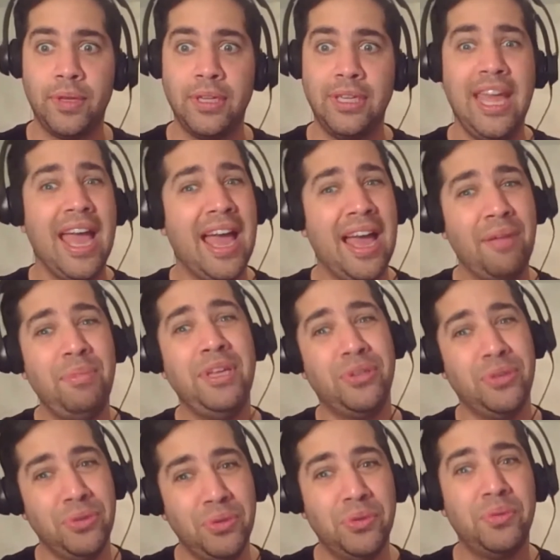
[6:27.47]
Yeah, me
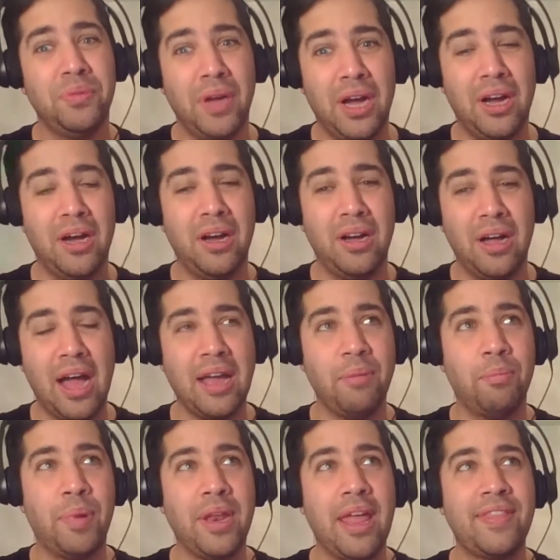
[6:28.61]
too.
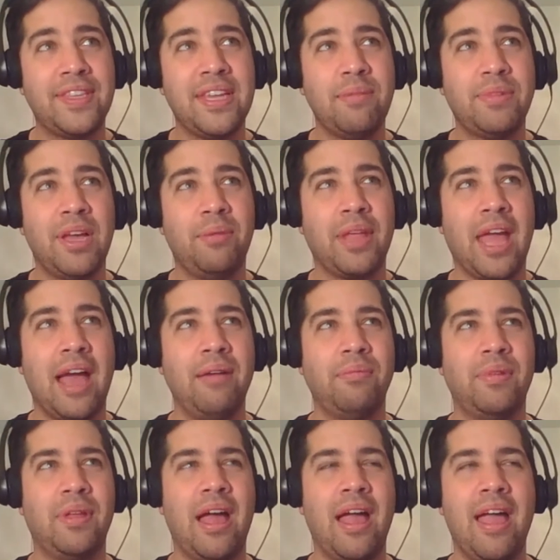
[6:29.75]
But at the same time, like
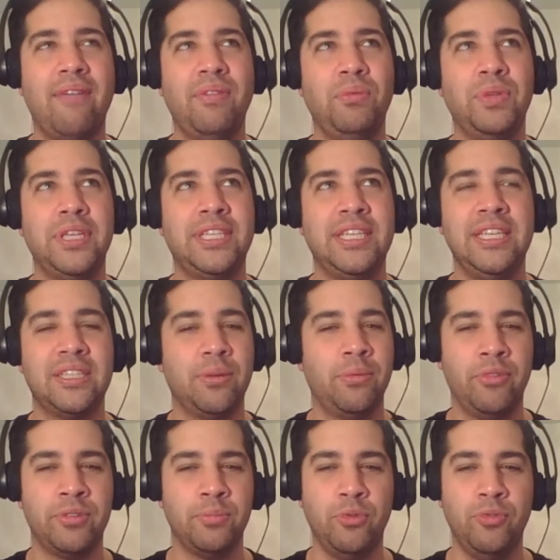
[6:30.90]
I haven't really seen some of
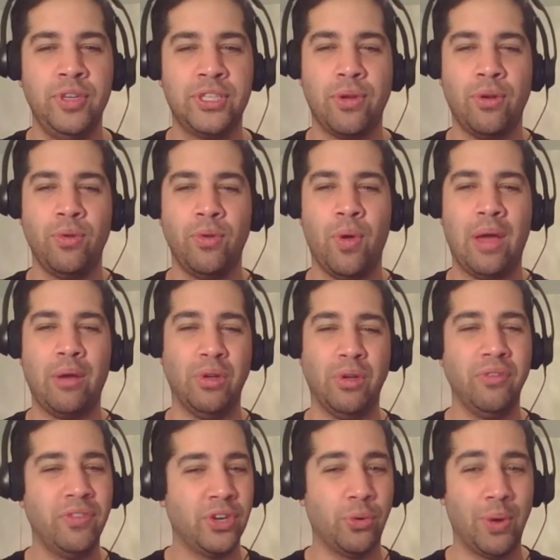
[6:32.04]
his movies, so I don't know how good of
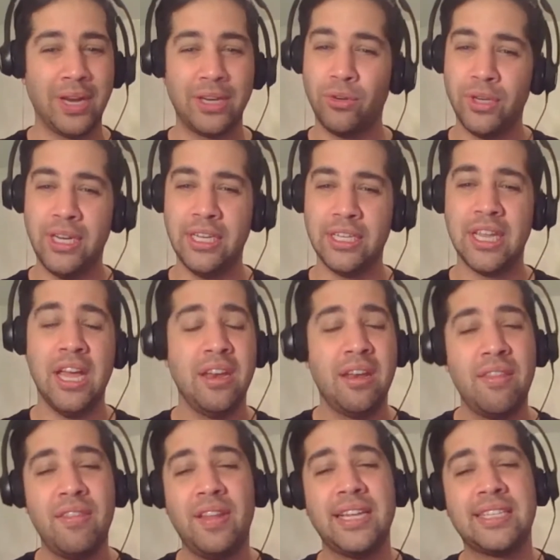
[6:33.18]
a director he is.
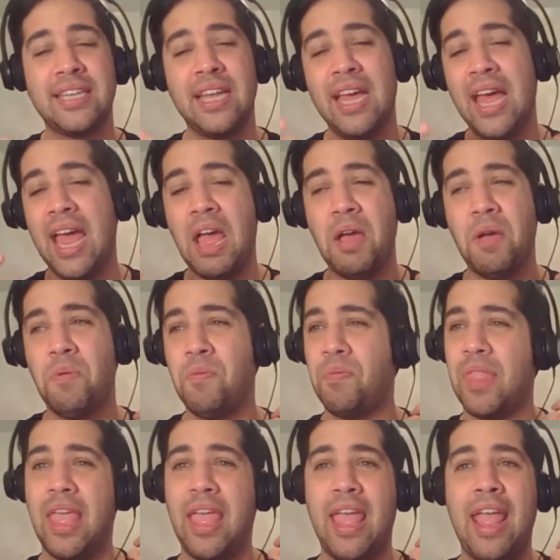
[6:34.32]
Nonetheless,
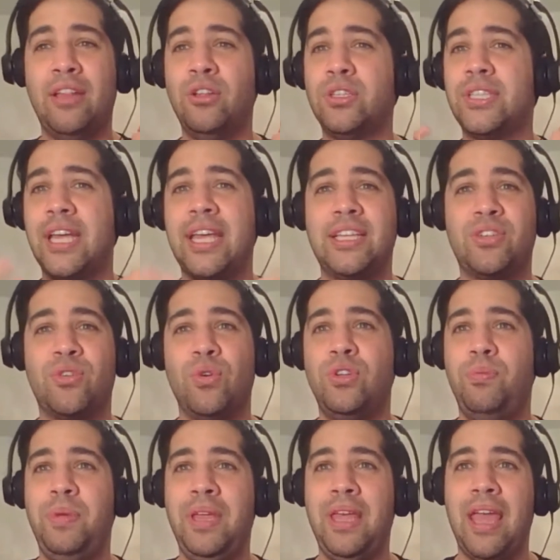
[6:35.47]
it looks like it's going to
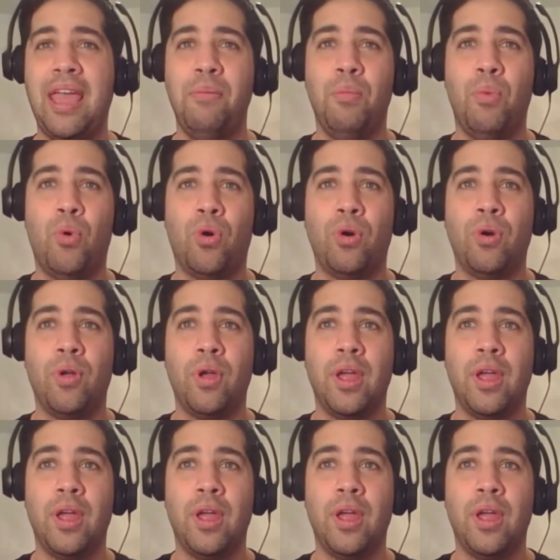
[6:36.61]
be a more